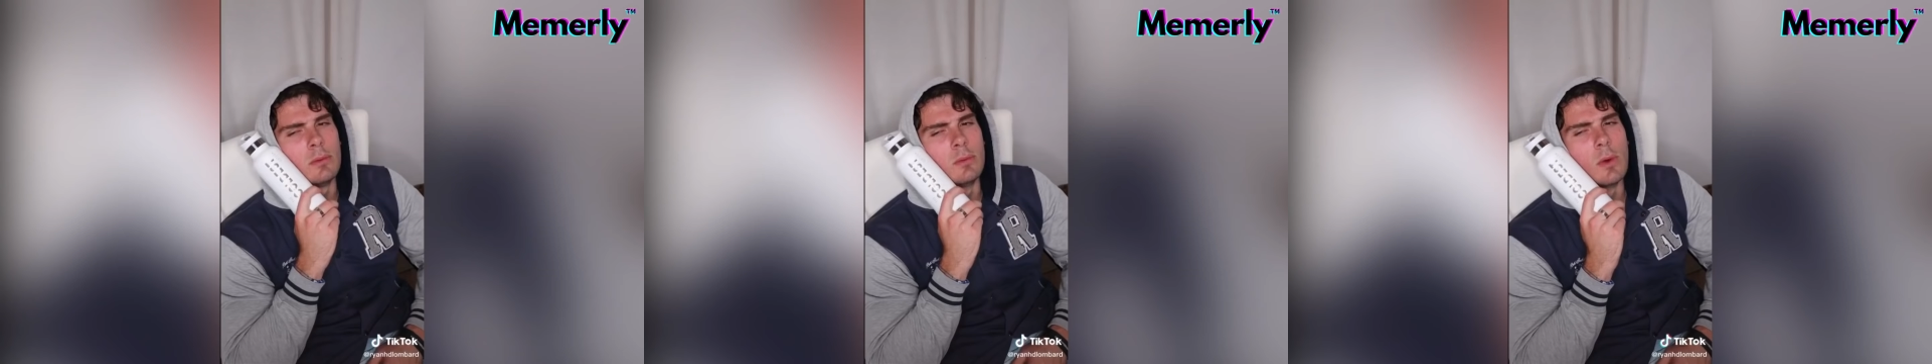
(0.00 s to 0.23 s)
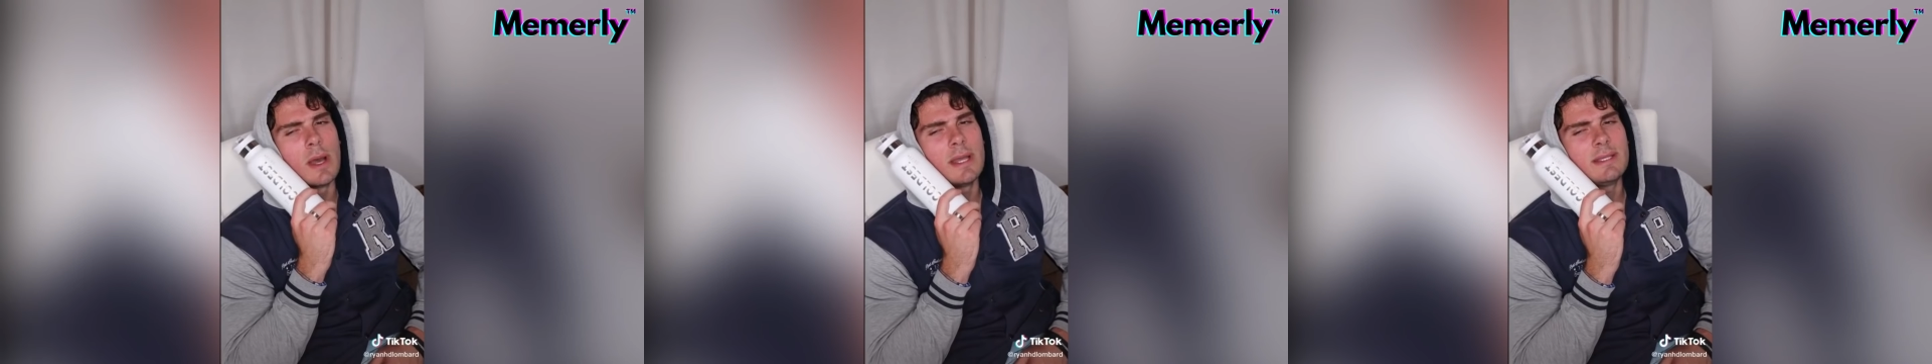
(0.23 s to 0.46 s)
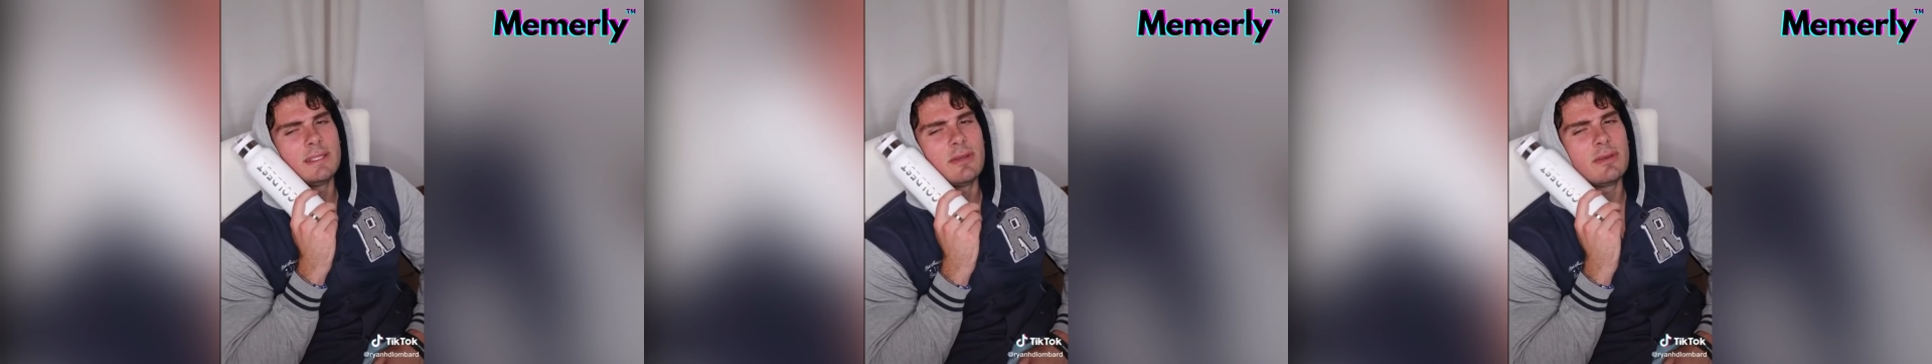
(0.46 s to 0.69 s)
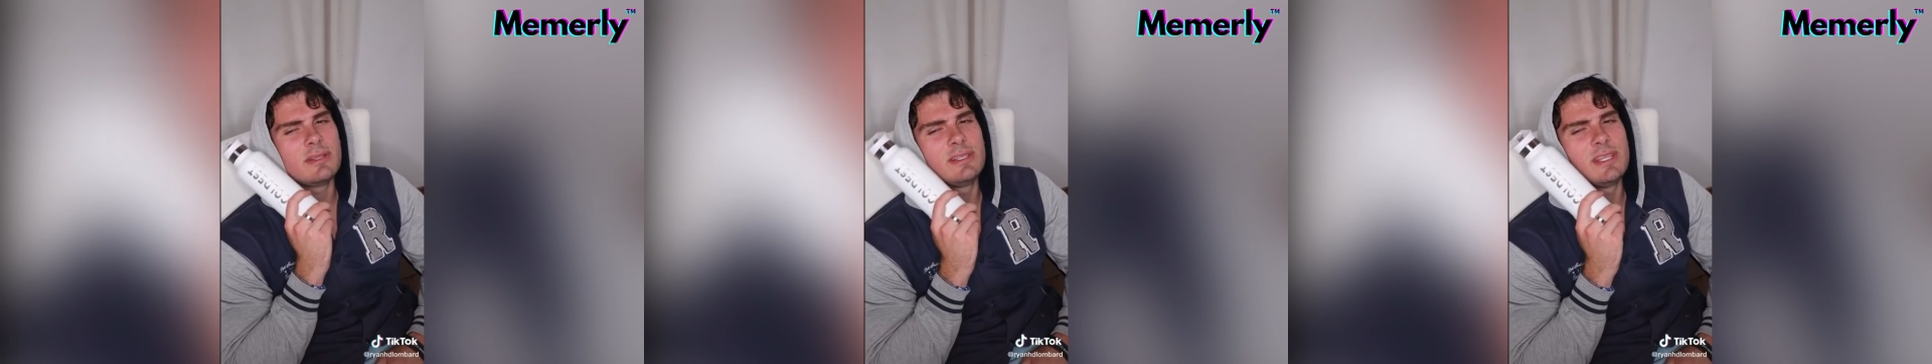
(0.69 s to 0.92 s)
Why is
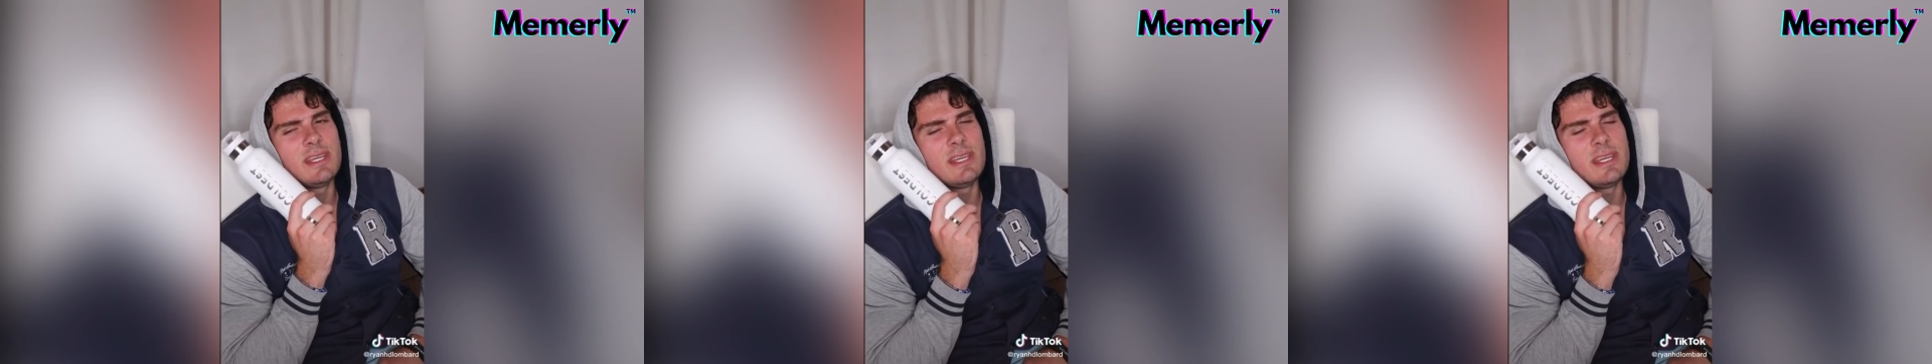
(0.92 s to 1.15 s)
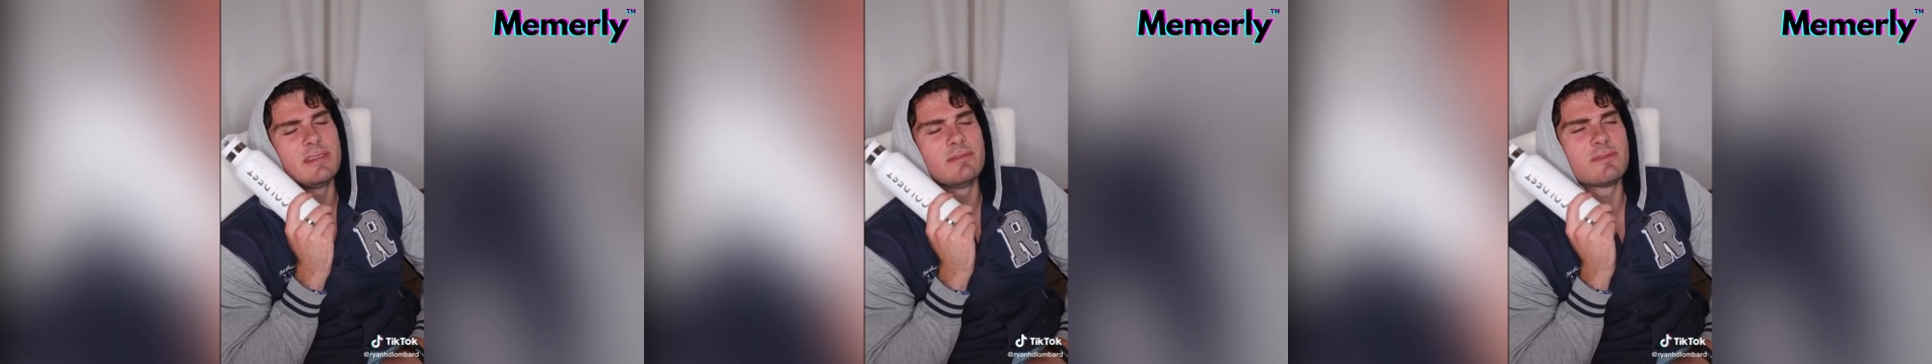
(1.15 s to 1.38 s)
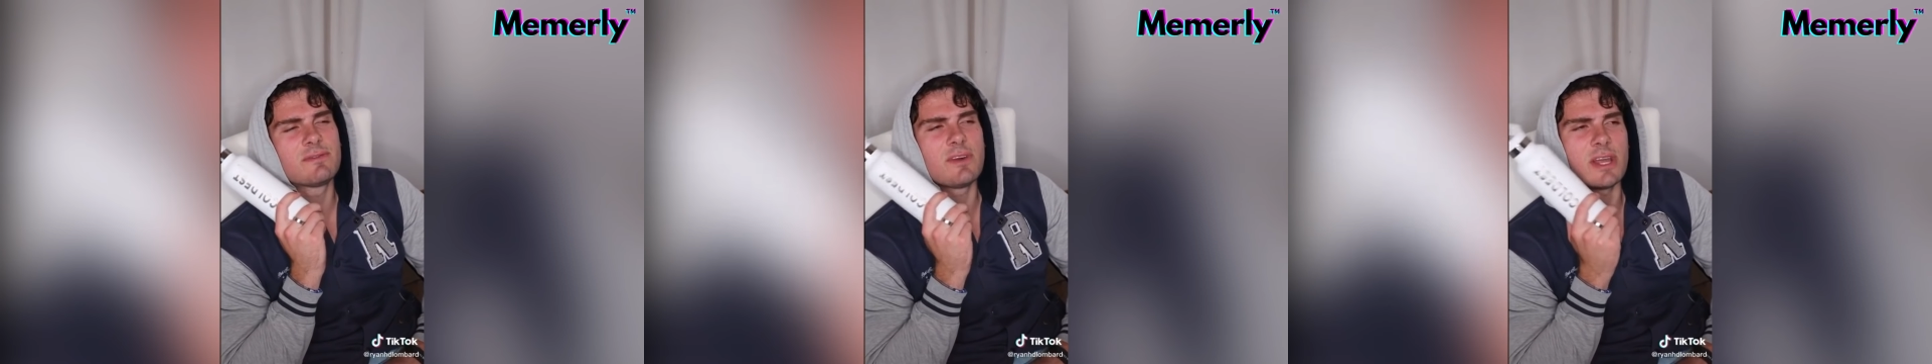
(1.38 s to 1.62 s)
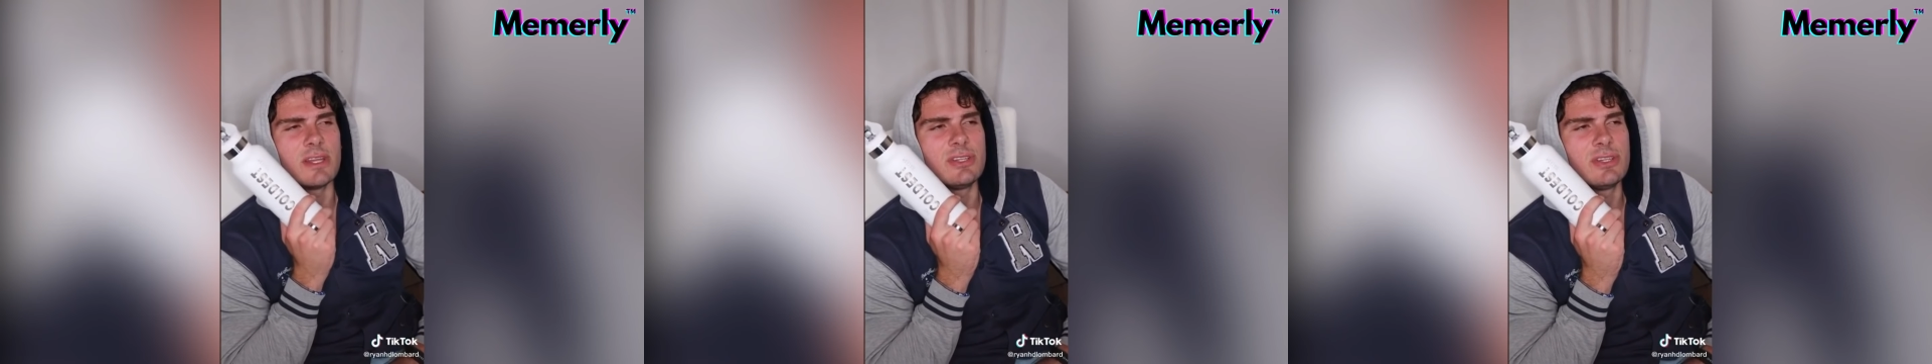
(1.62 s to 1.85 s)
there a D in
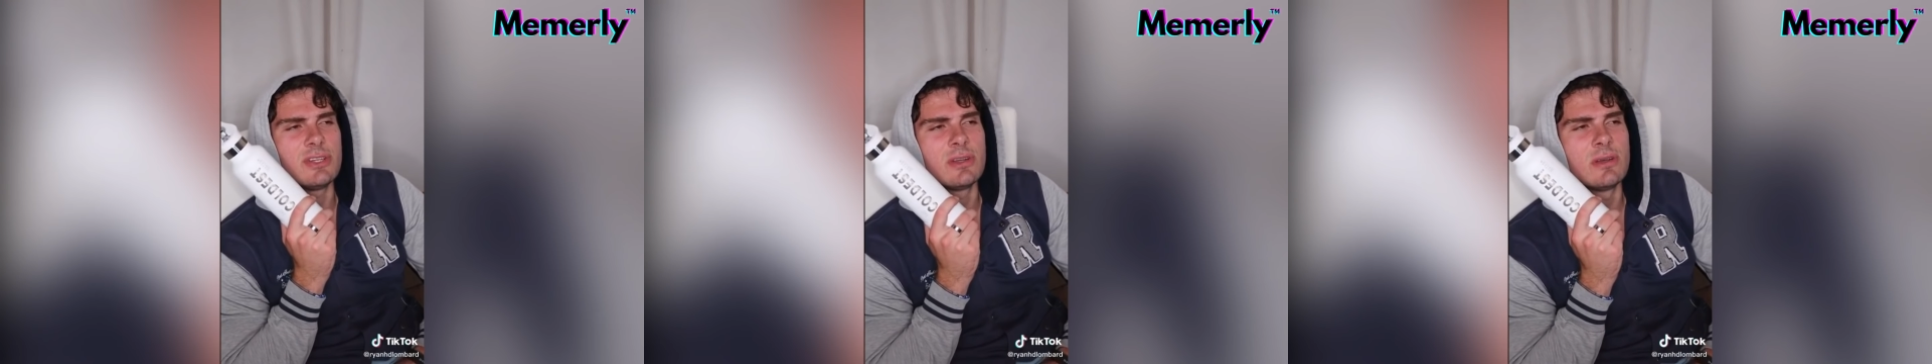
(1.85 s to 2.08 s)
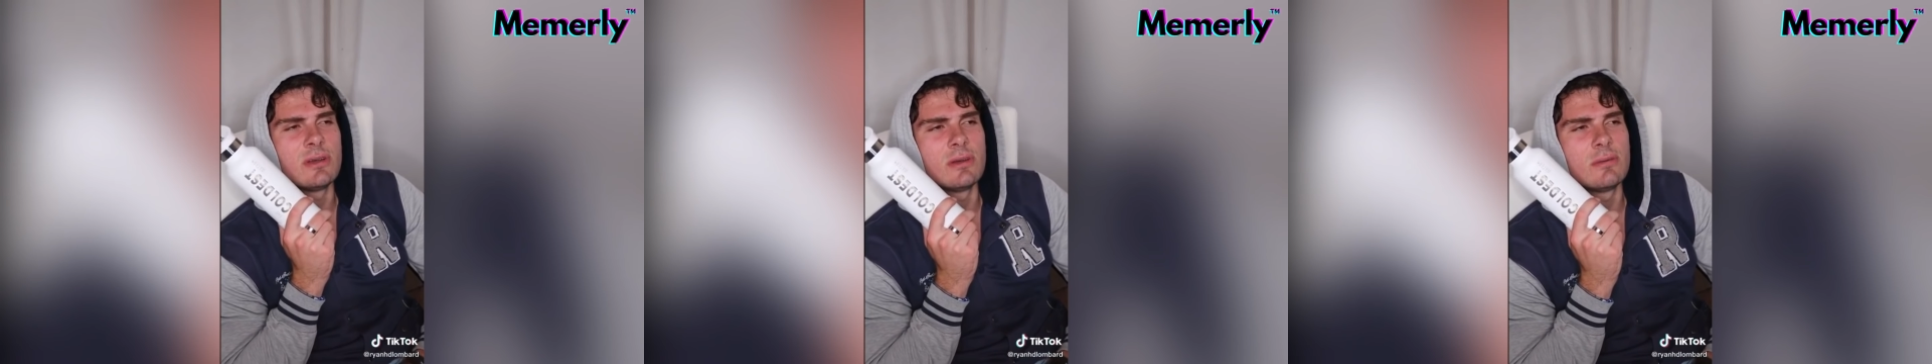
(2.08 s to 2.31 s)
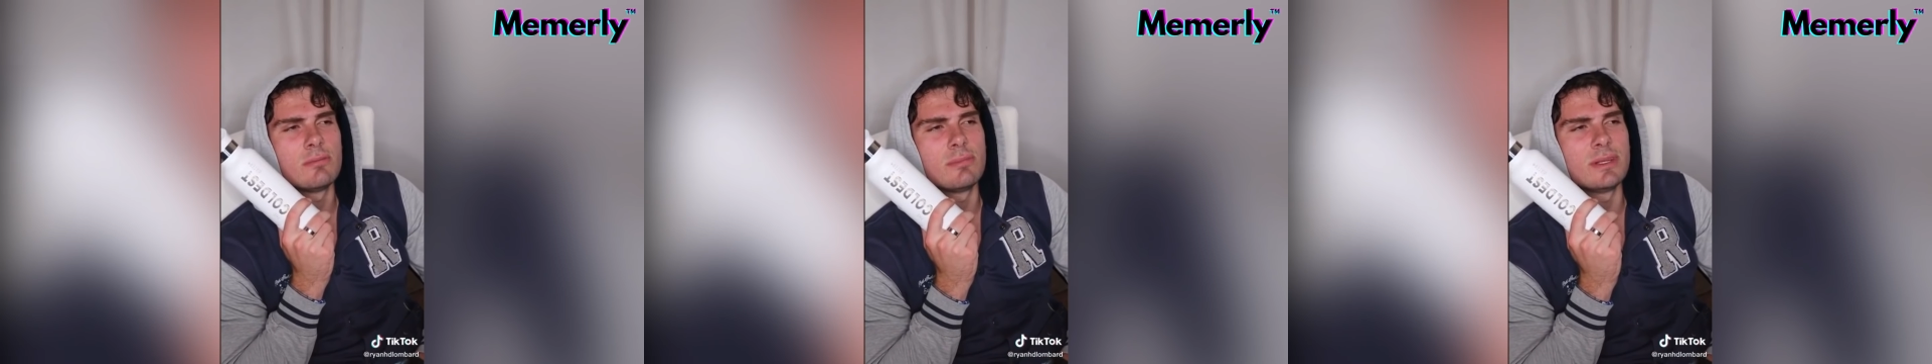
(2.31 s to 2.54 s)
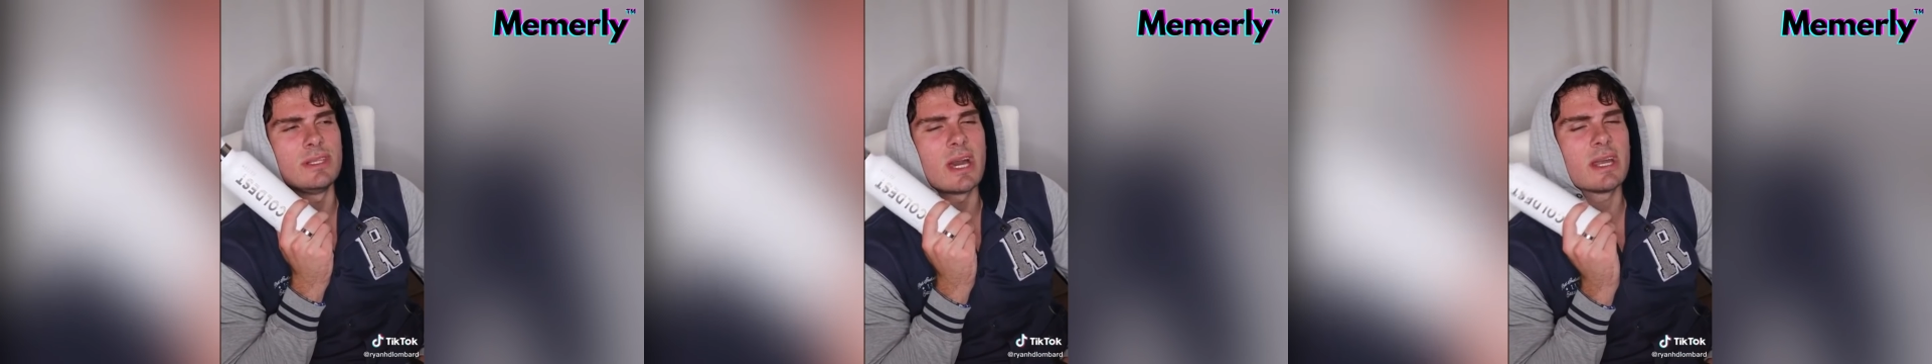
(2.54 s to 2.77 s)
fridge,
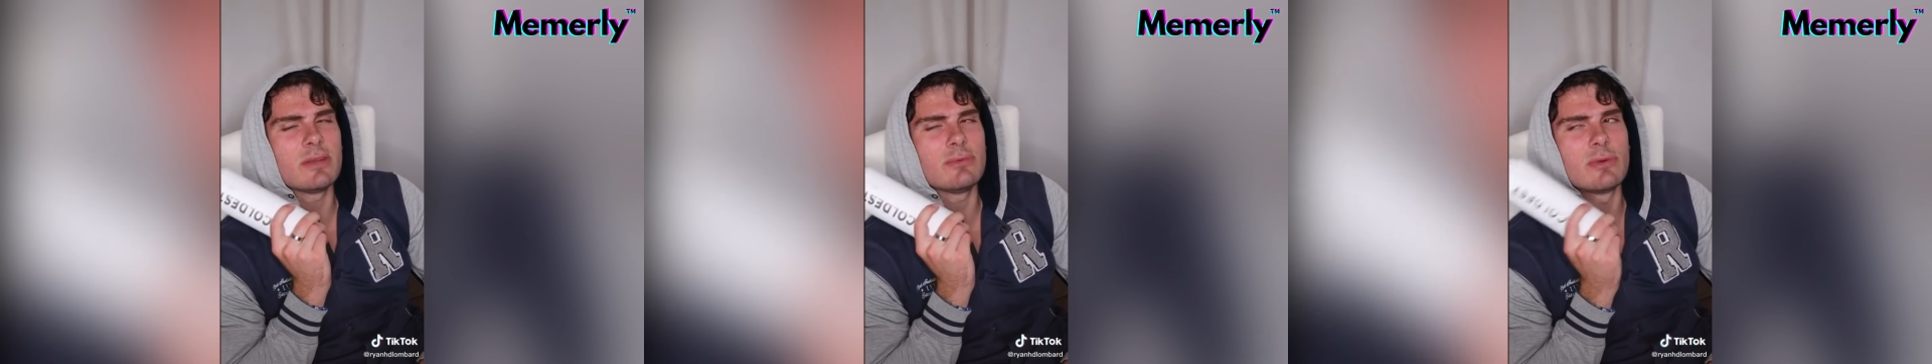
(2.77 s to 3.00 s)
but not in